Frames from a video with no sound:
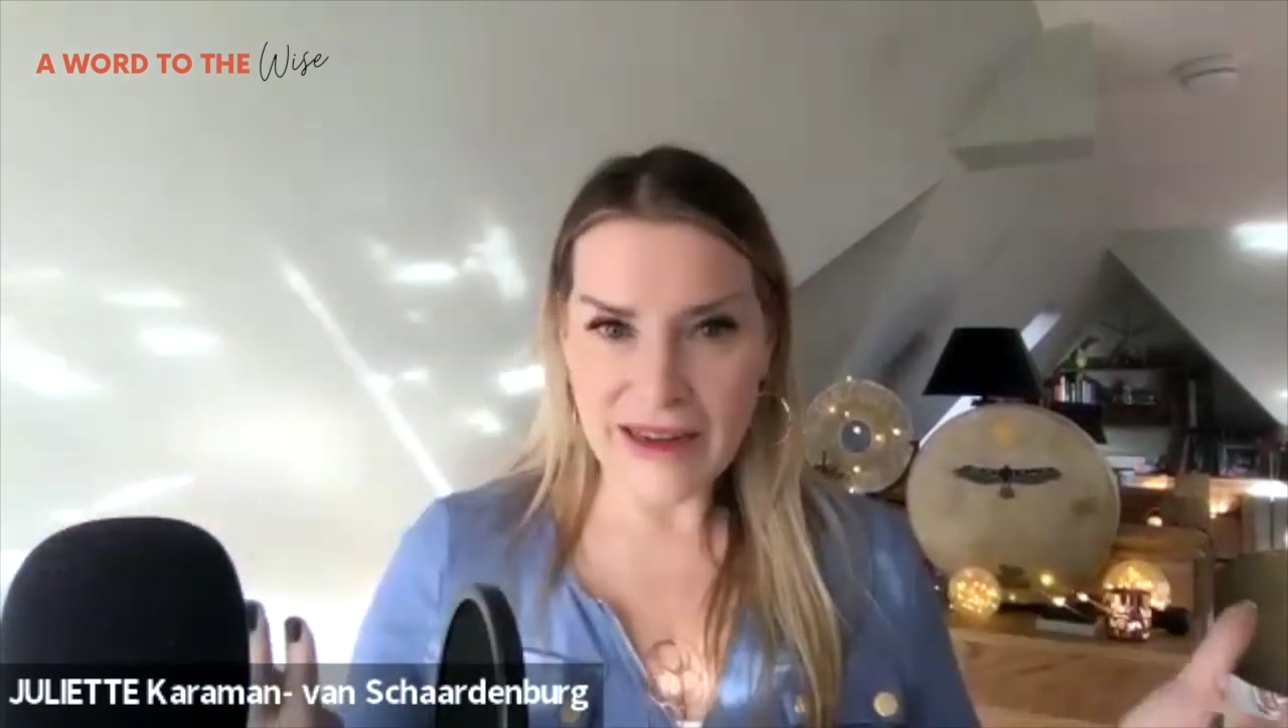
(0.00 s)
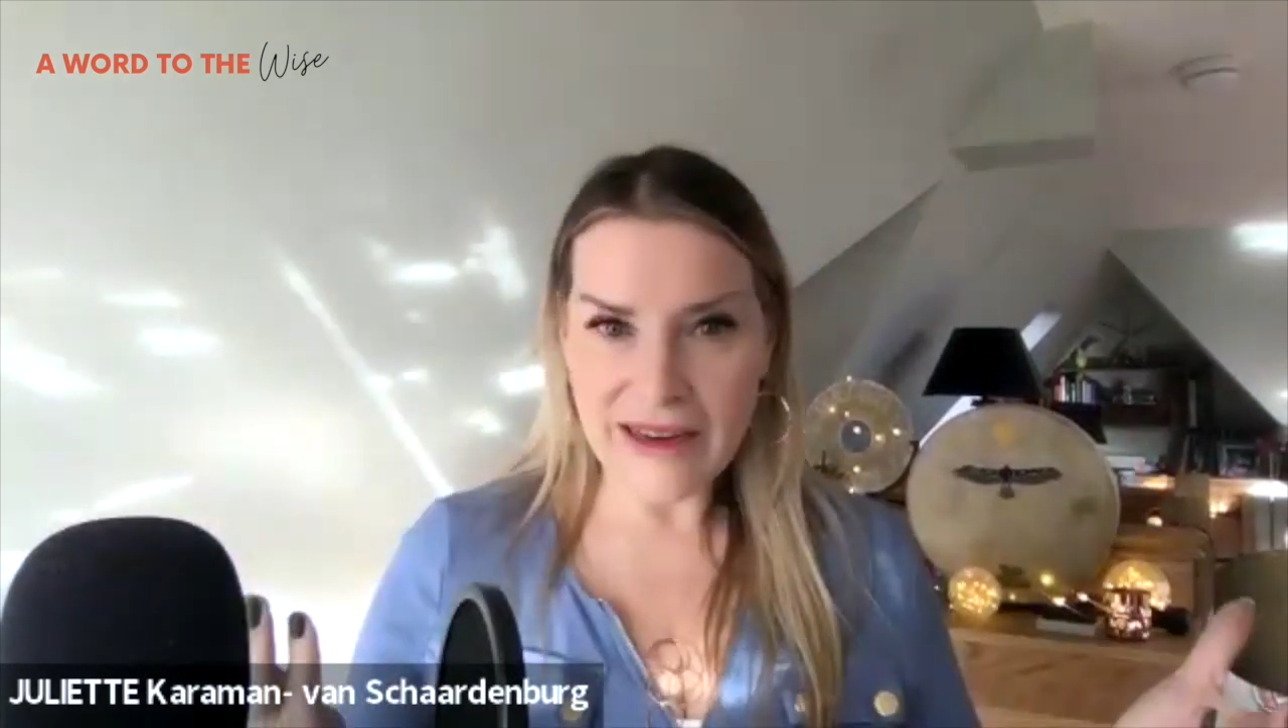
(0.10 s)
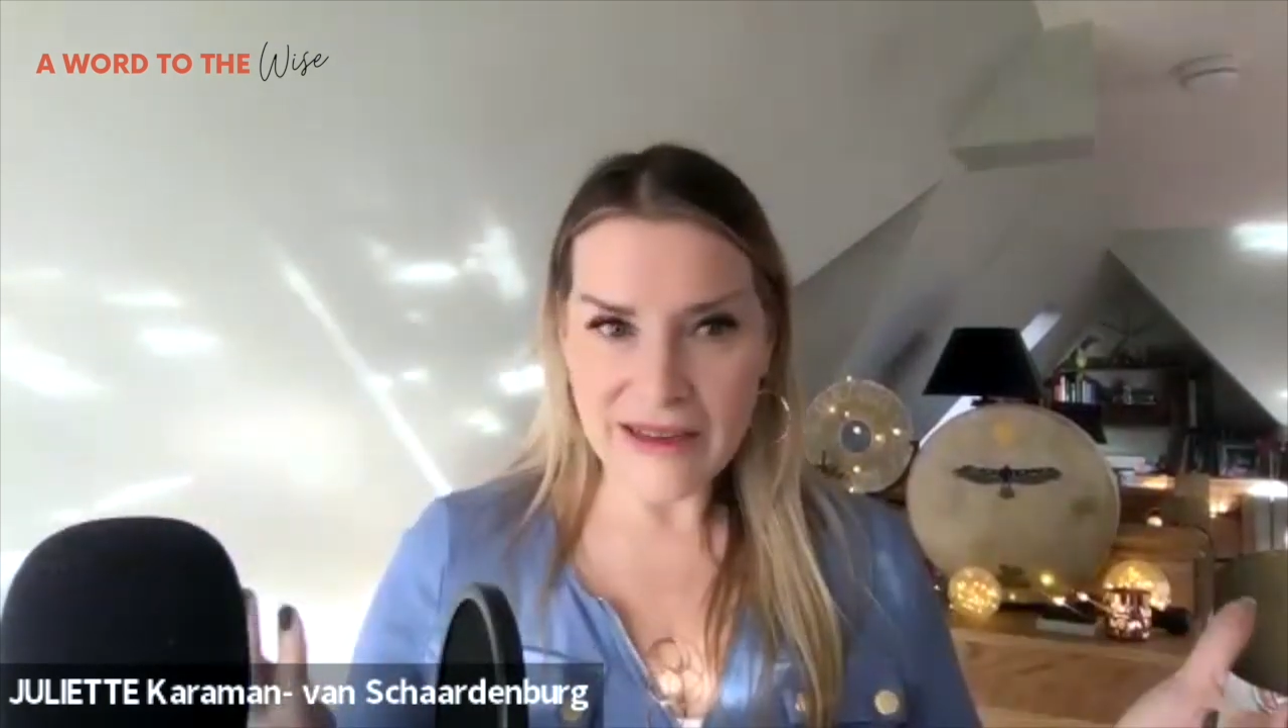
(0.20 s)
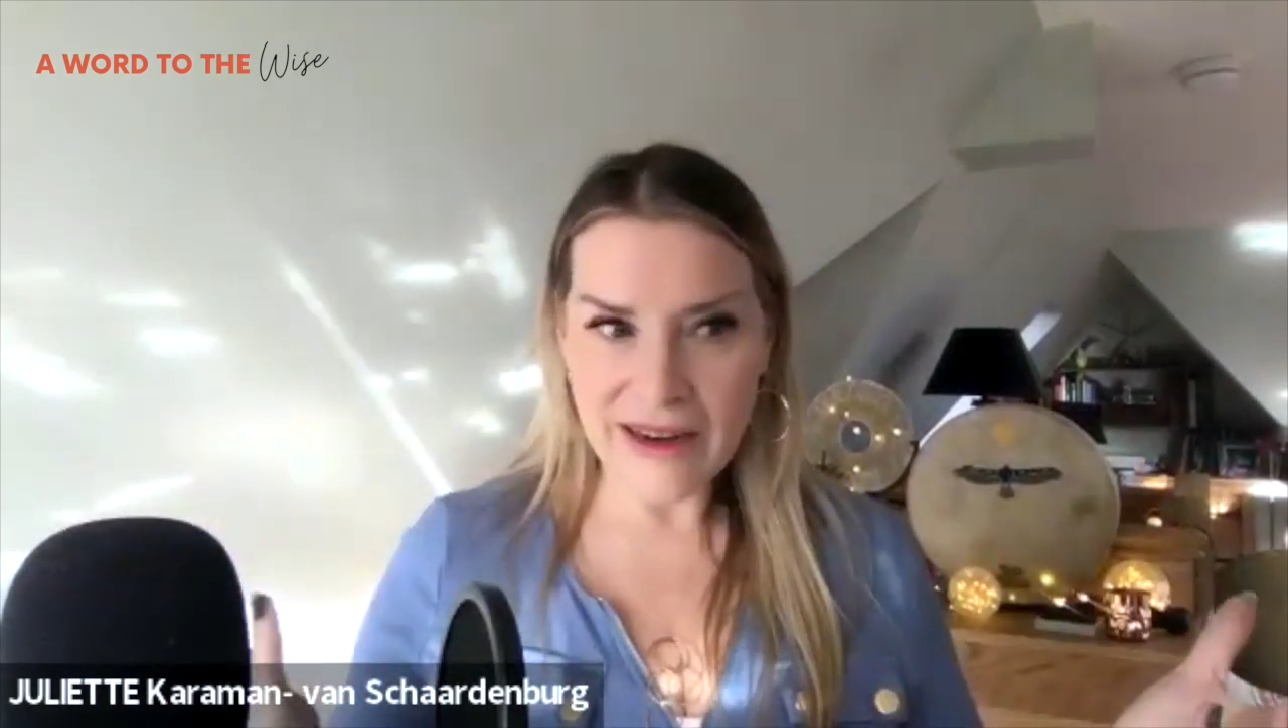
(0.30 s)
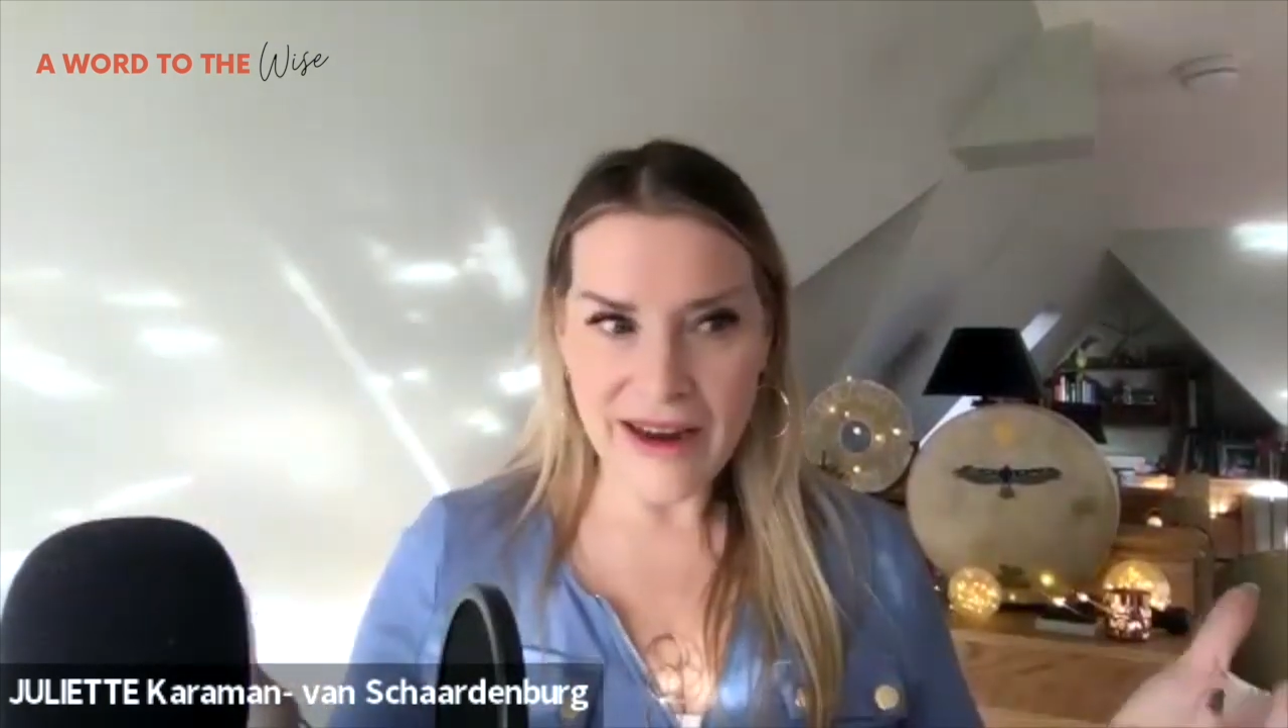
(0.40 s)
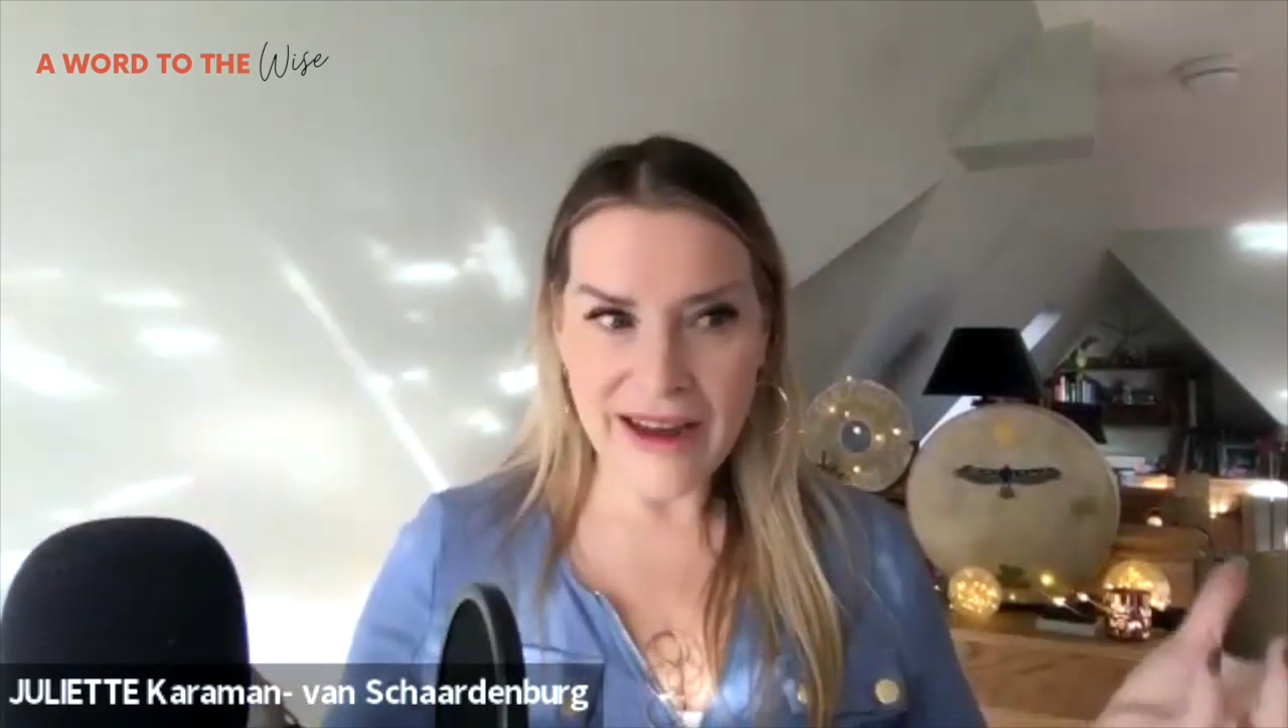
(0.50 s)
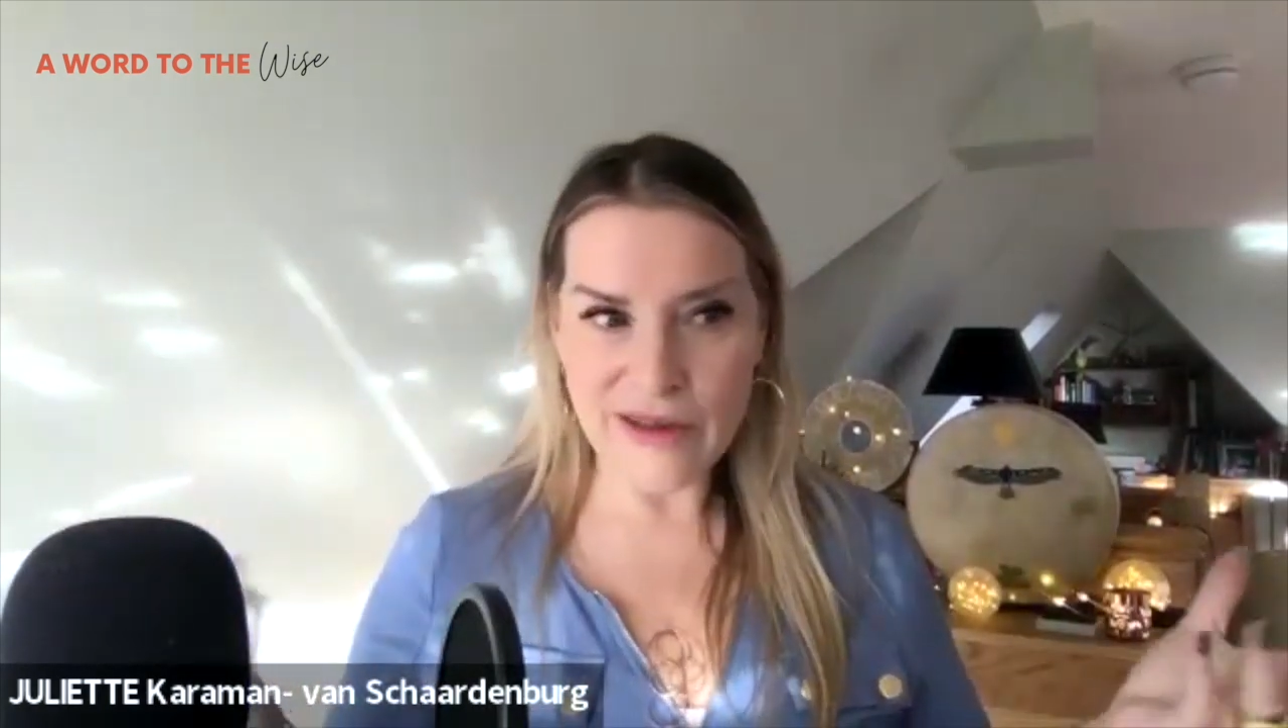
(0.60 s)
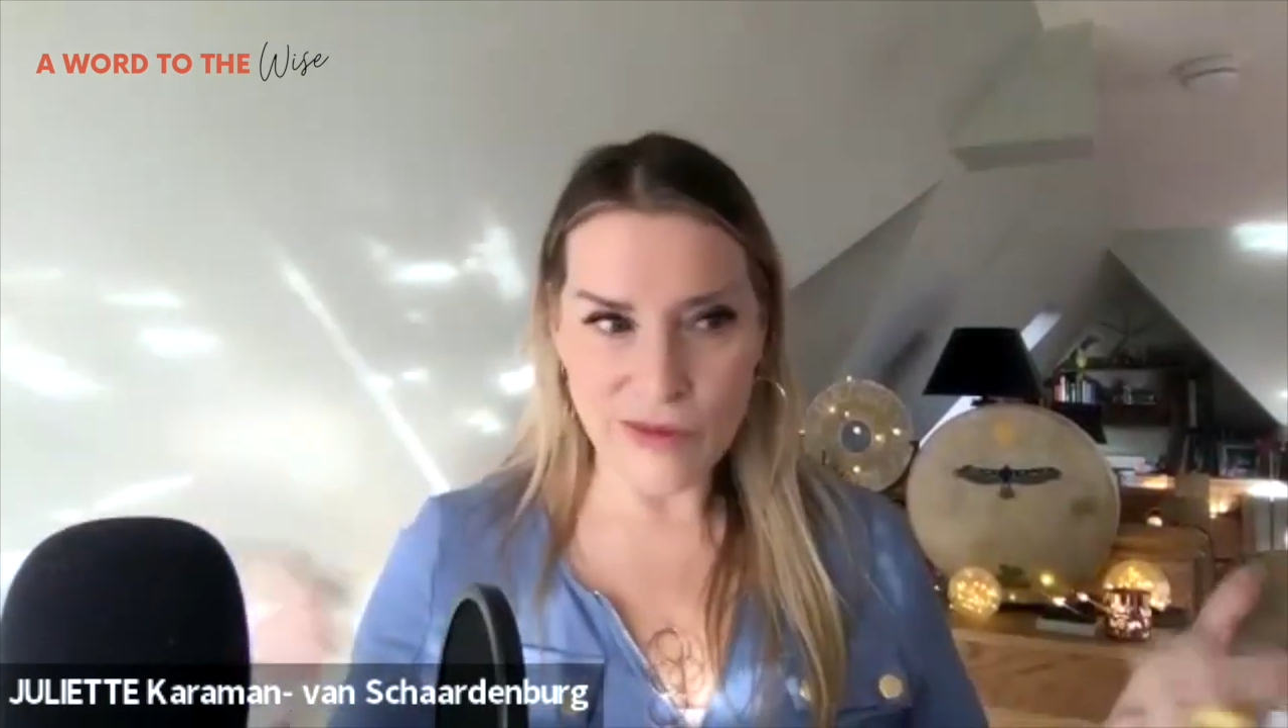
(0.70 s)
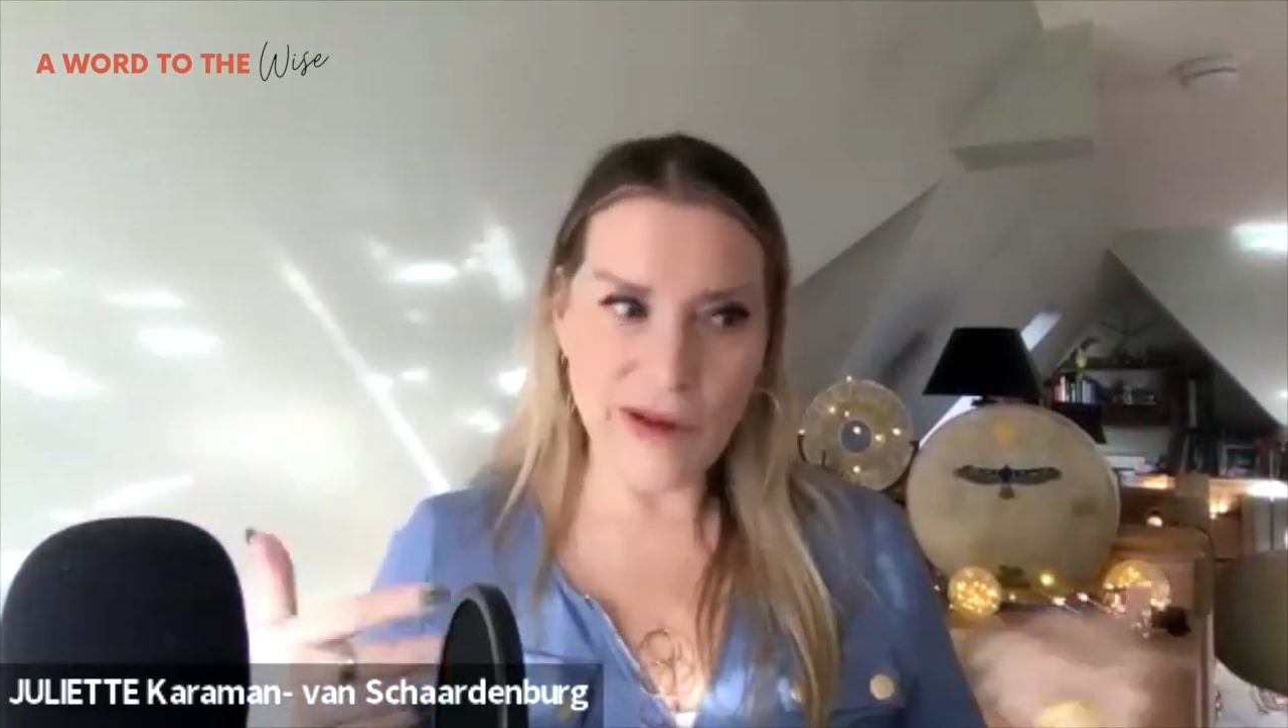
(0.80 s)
later age,